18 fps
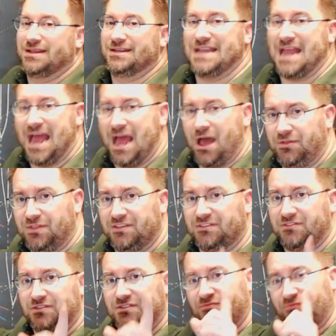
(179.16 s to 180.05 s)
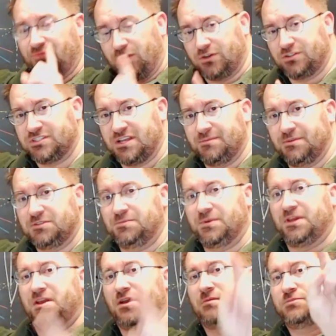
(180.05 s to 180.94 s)
Now this first
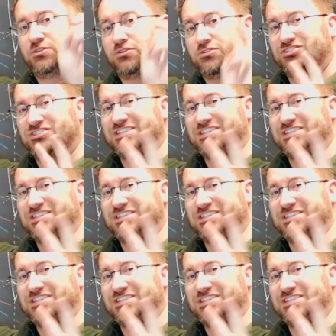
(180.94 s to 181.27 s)
image becomes your